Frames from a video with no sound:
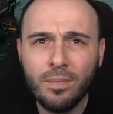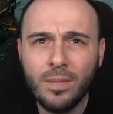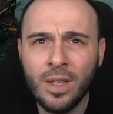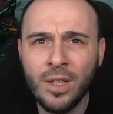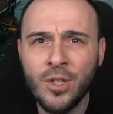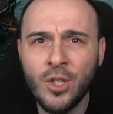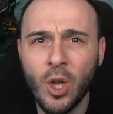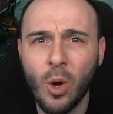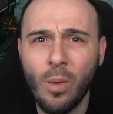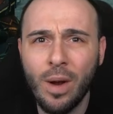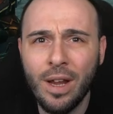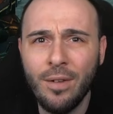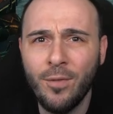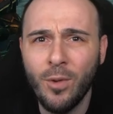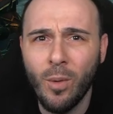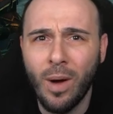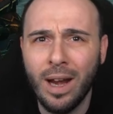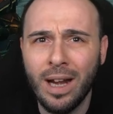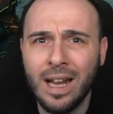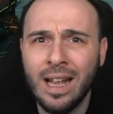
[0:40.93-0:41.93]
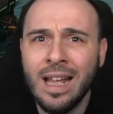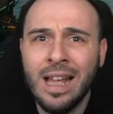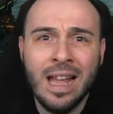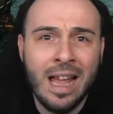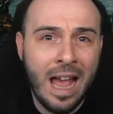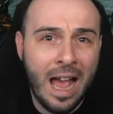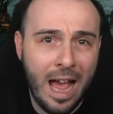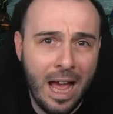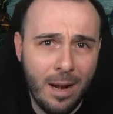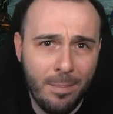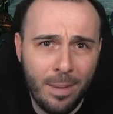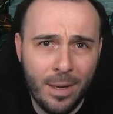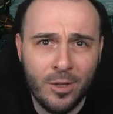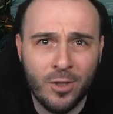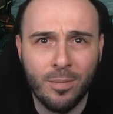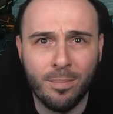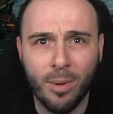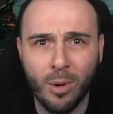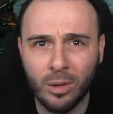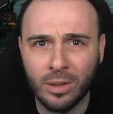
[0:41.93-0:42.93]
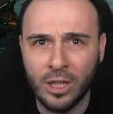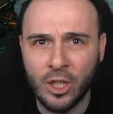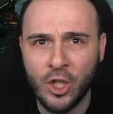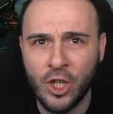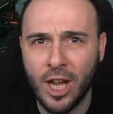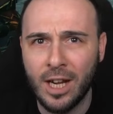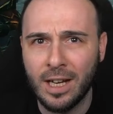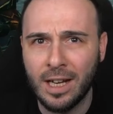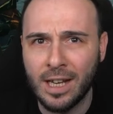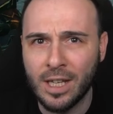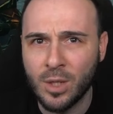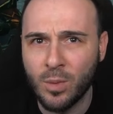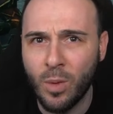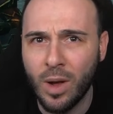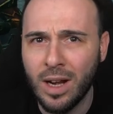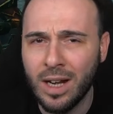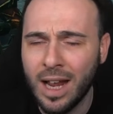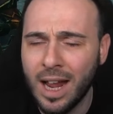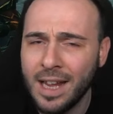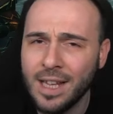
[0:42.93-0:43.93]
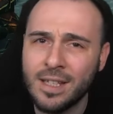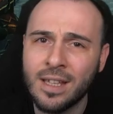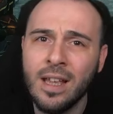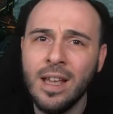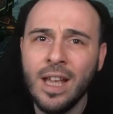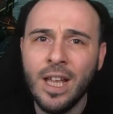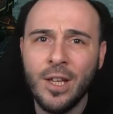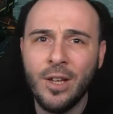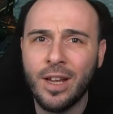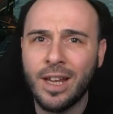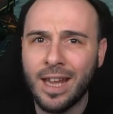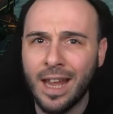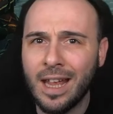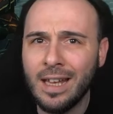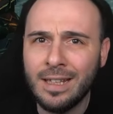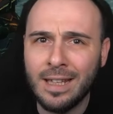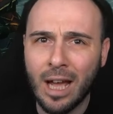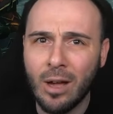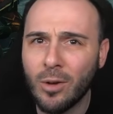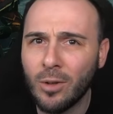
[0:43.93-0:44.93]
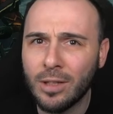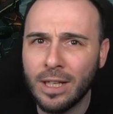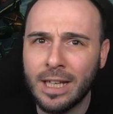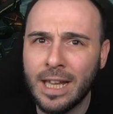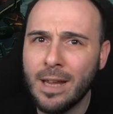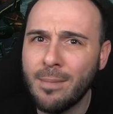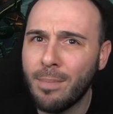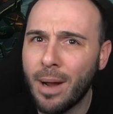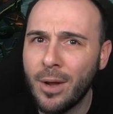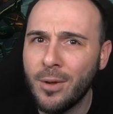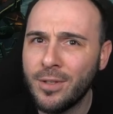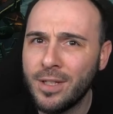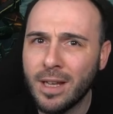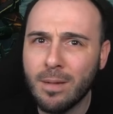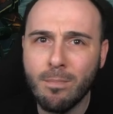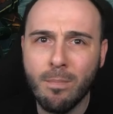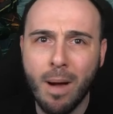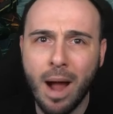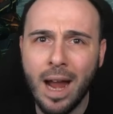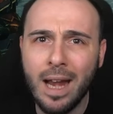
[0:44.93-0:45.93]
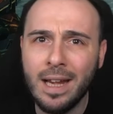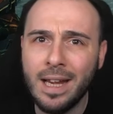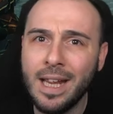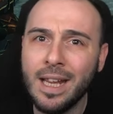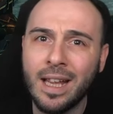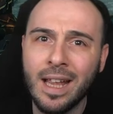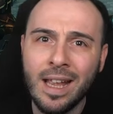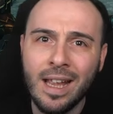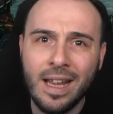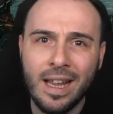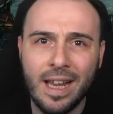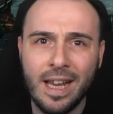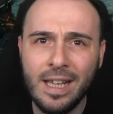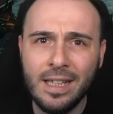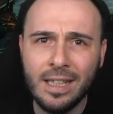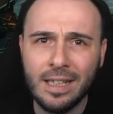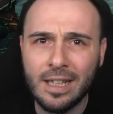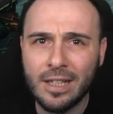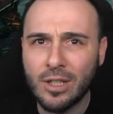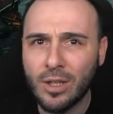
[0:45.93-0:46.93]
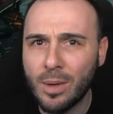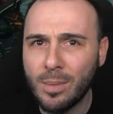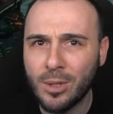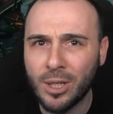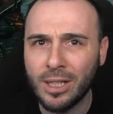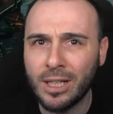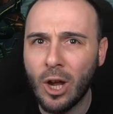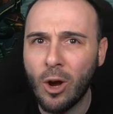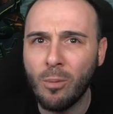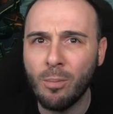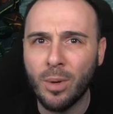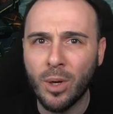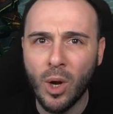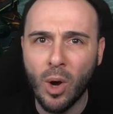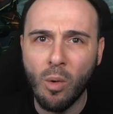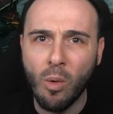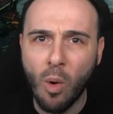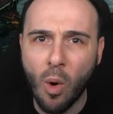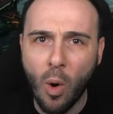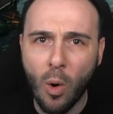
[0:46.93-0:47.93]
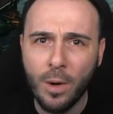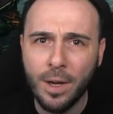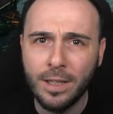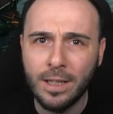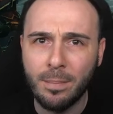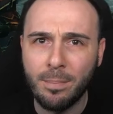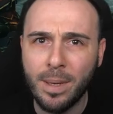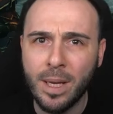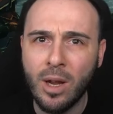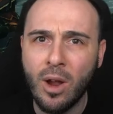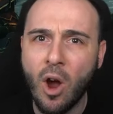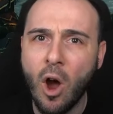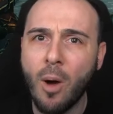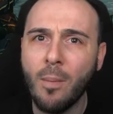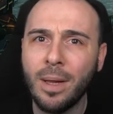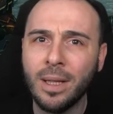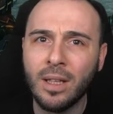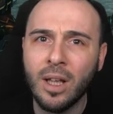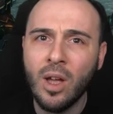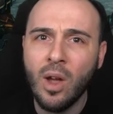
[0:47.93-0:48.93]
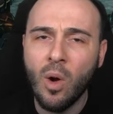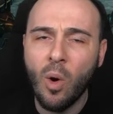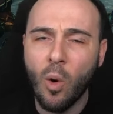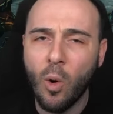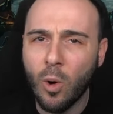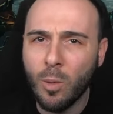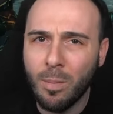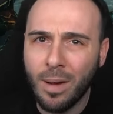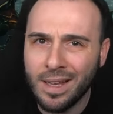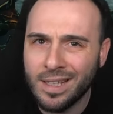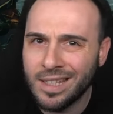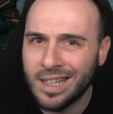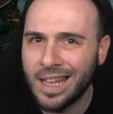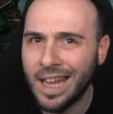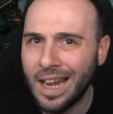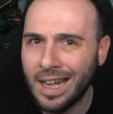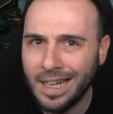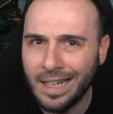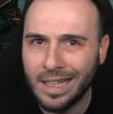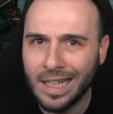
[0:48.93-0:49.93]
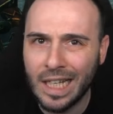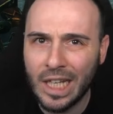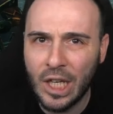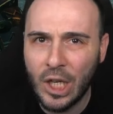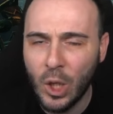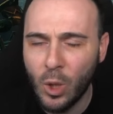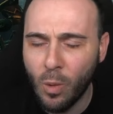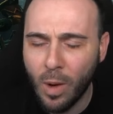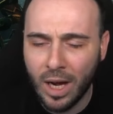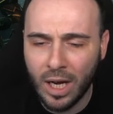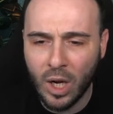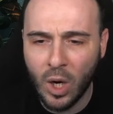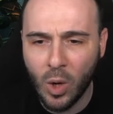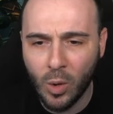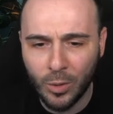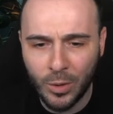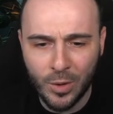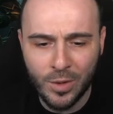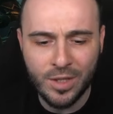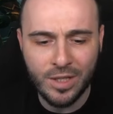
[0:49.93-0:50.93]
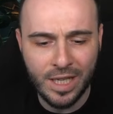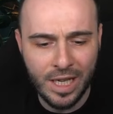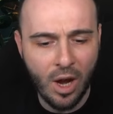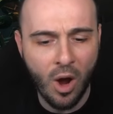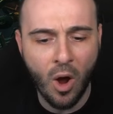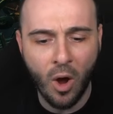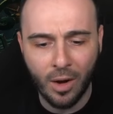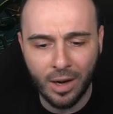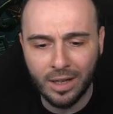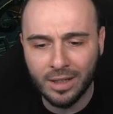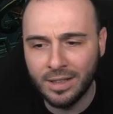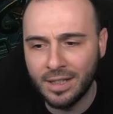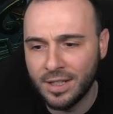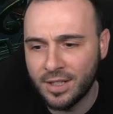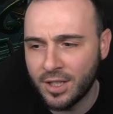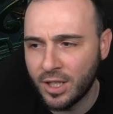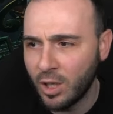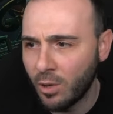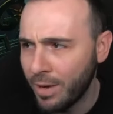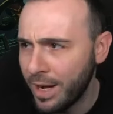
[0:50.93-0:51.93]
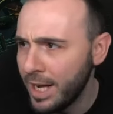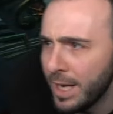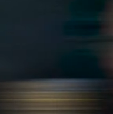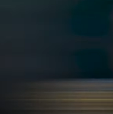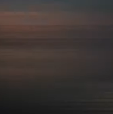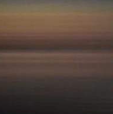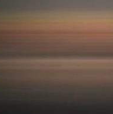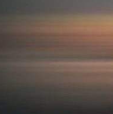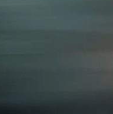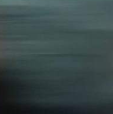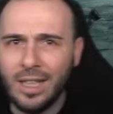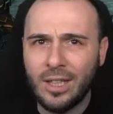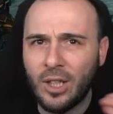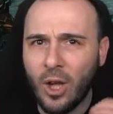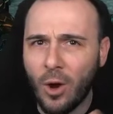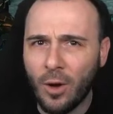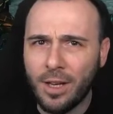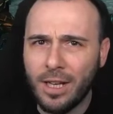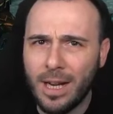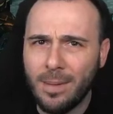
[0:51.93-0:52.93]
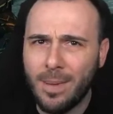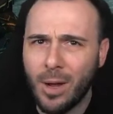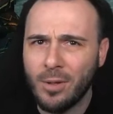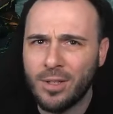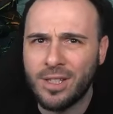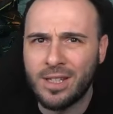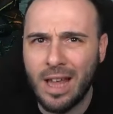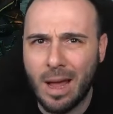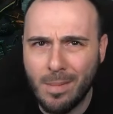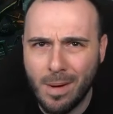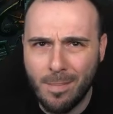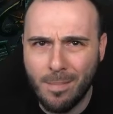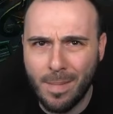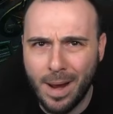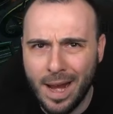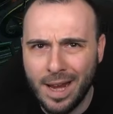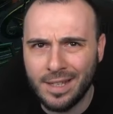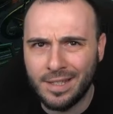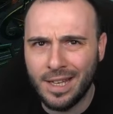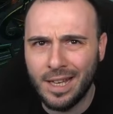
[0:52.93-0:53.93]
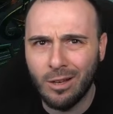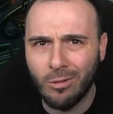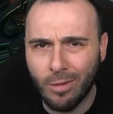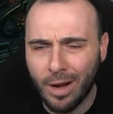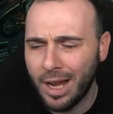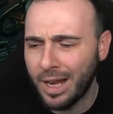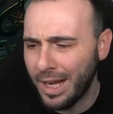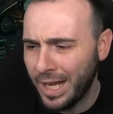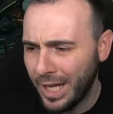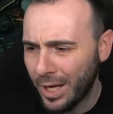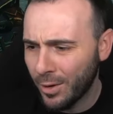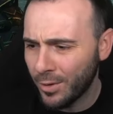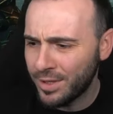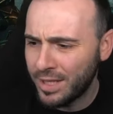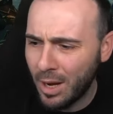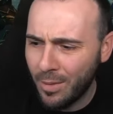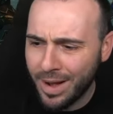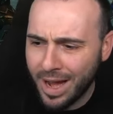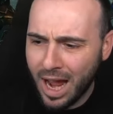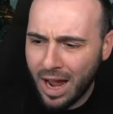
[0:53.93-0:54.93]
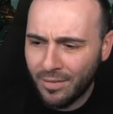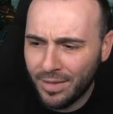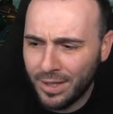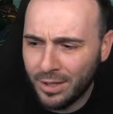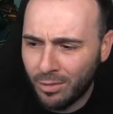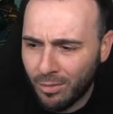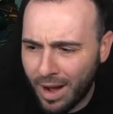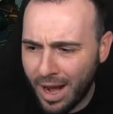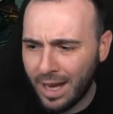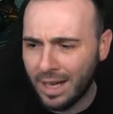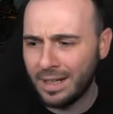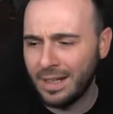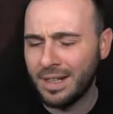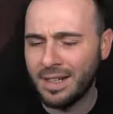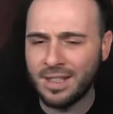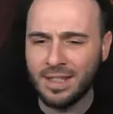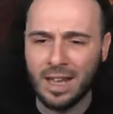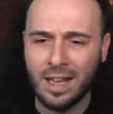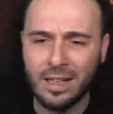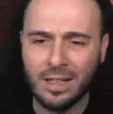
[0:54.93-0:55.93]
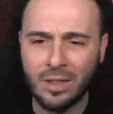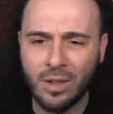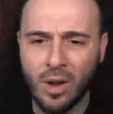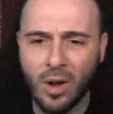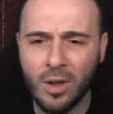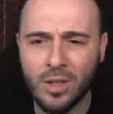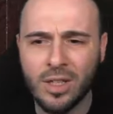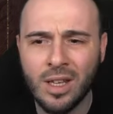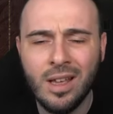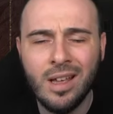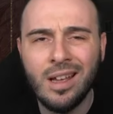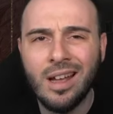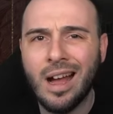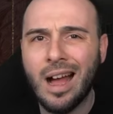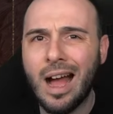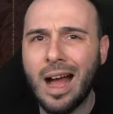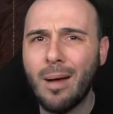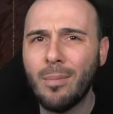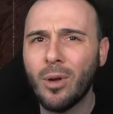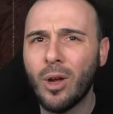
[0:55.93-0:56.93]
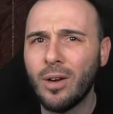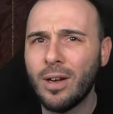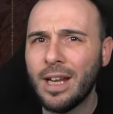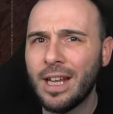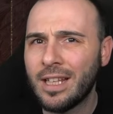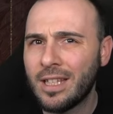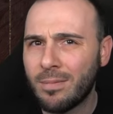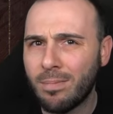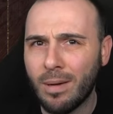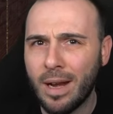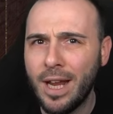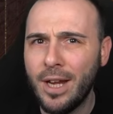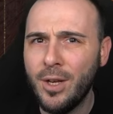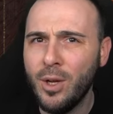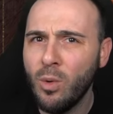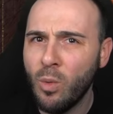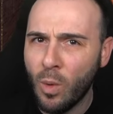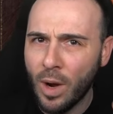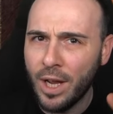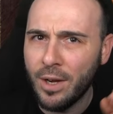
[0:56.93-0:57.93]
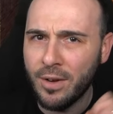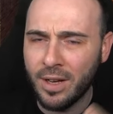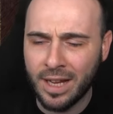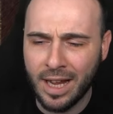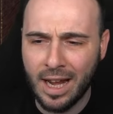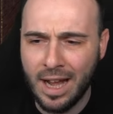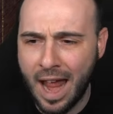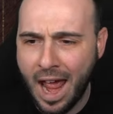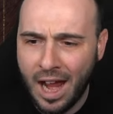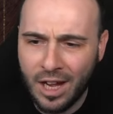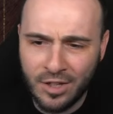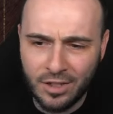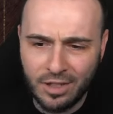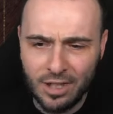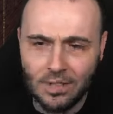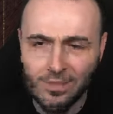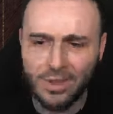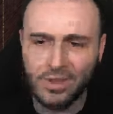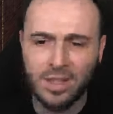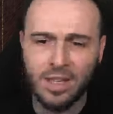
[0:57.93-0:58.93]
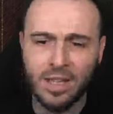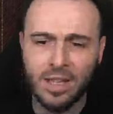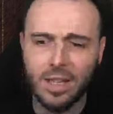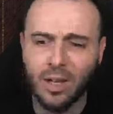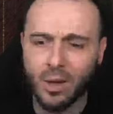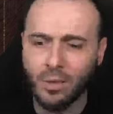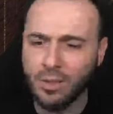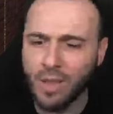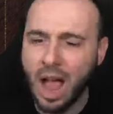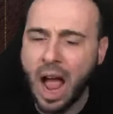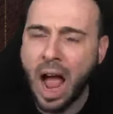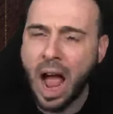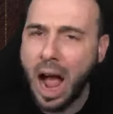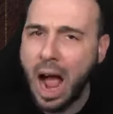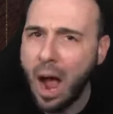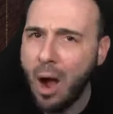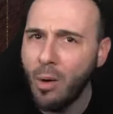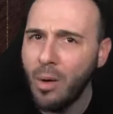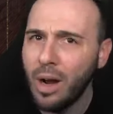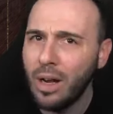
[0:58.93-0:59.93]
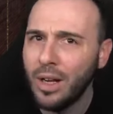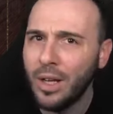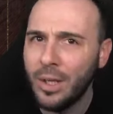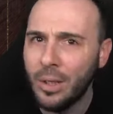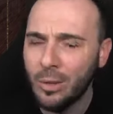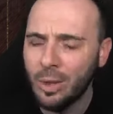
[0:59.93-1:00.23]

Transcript: So if you wanna help and support the channel as well, guys, you can download the game by using my link in the description down below or in the pinned comment or by scanning the QR code you see on the screen. And talking about some amazing rare heroes that we have in Dragonheir Silent Gods, I'm gonna explain you where you can actually use the heroes, how you